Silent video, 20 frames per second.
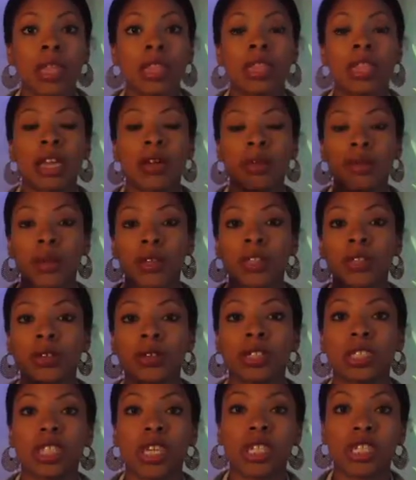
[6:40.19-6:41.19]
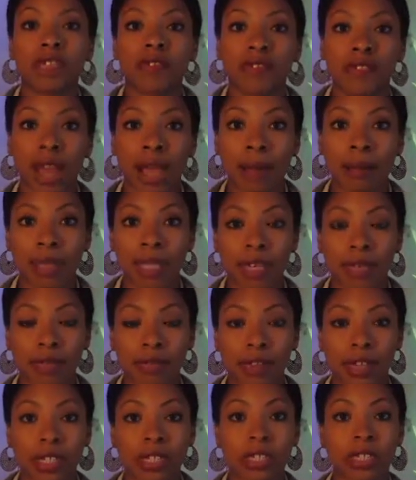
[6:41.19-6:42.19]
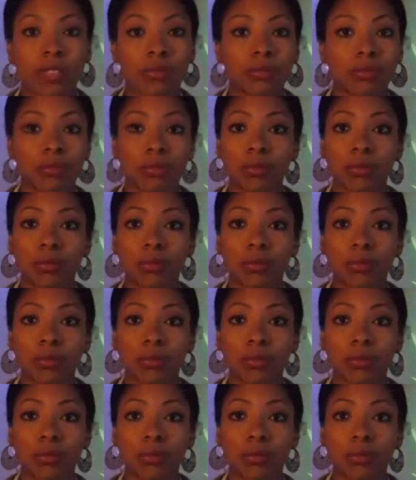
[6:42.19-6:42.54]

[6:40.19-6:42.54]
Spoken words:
They went to each other's family events.